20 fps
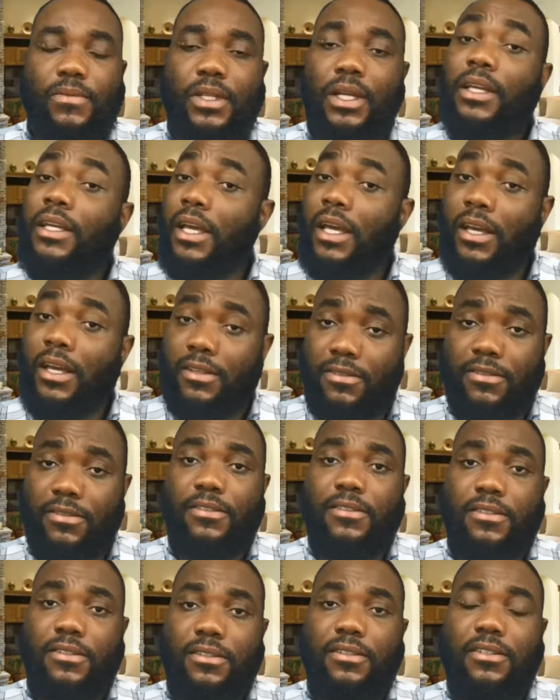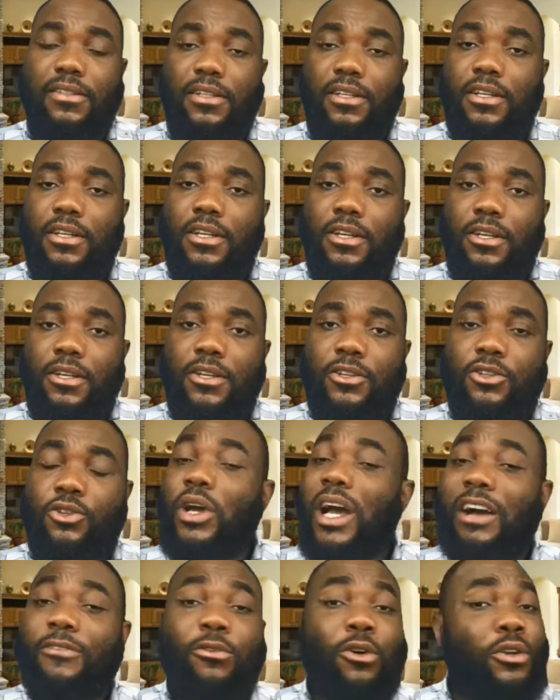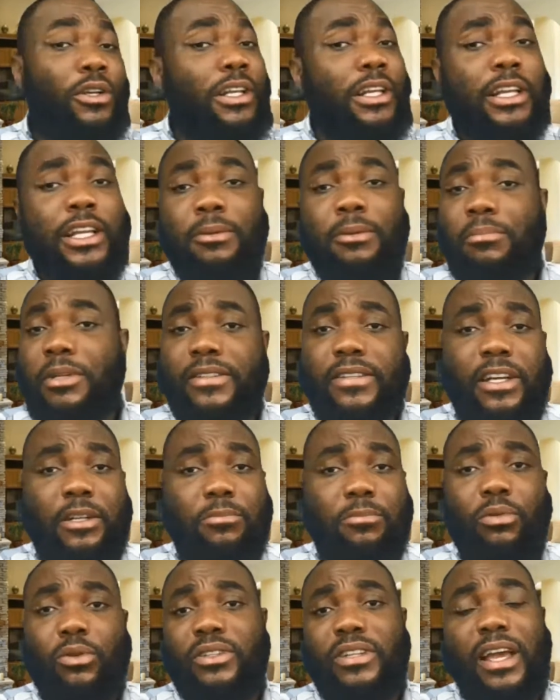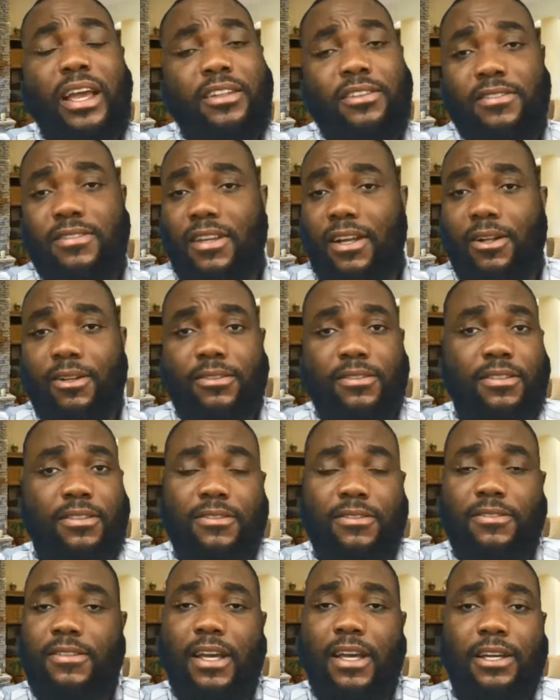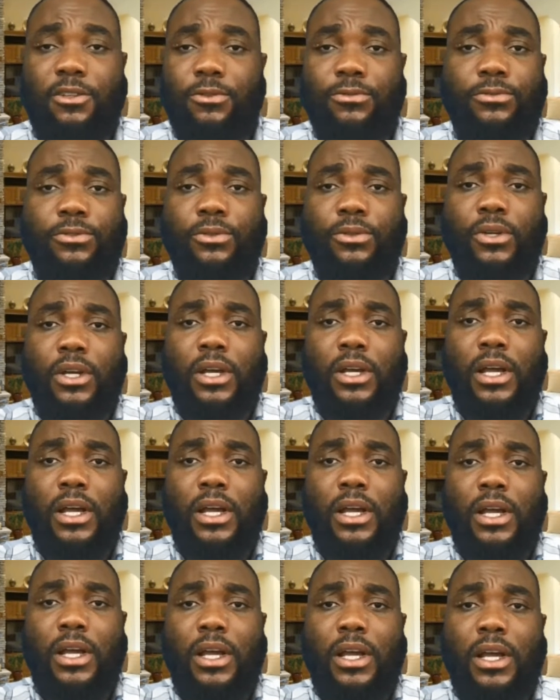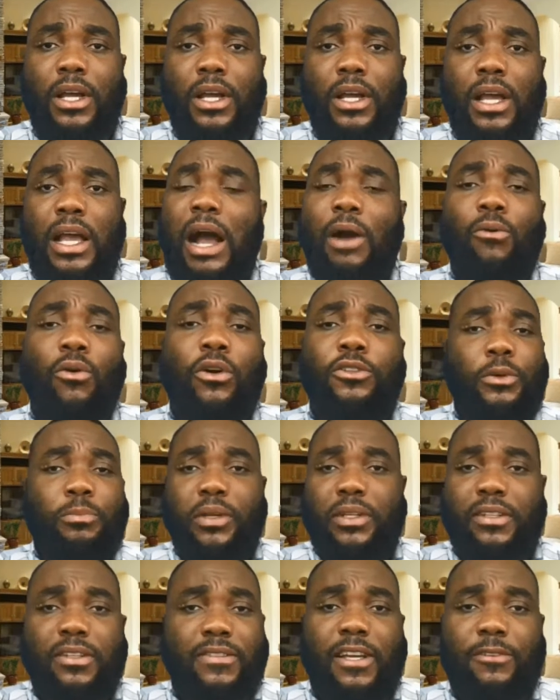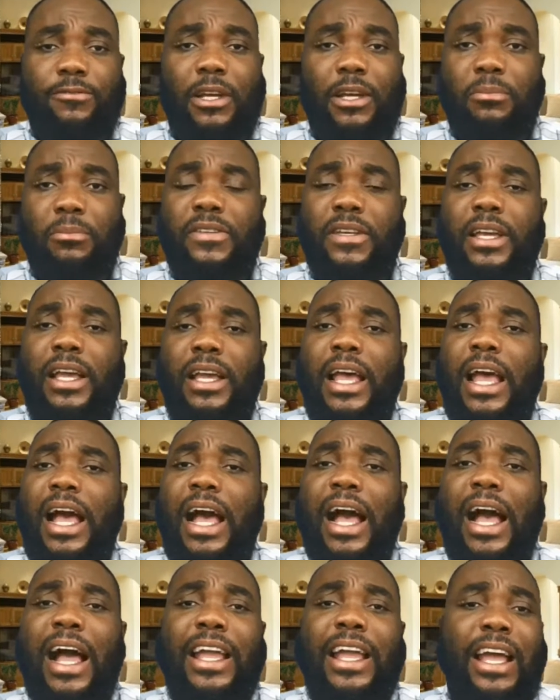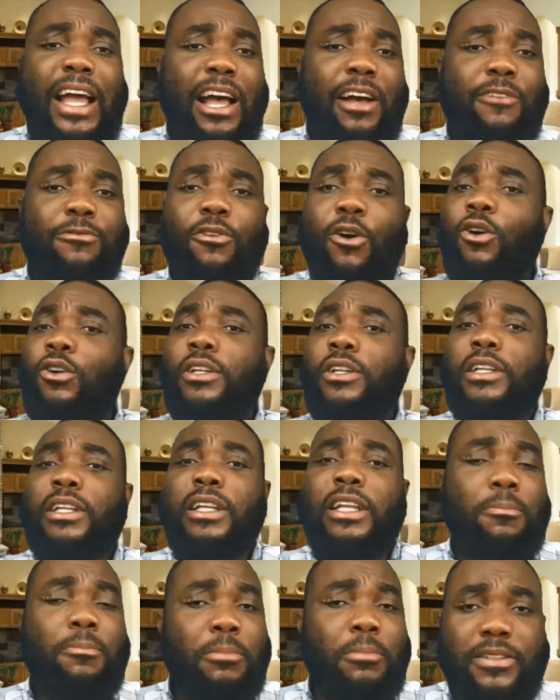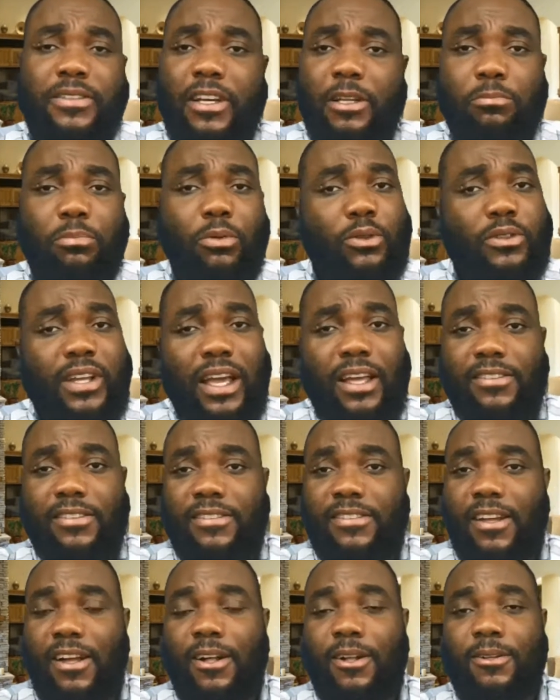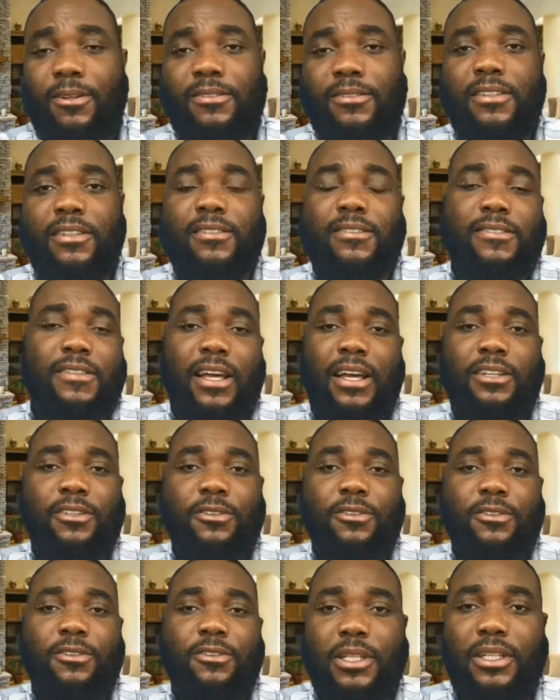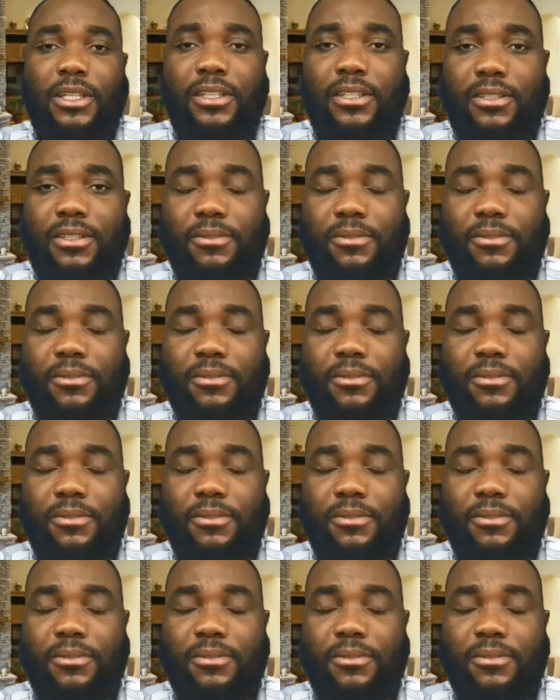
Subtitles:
Yes. You have unlimited potentials inside of you. I want you to repeat this after me. Say, I have unlimited potentials inside of me.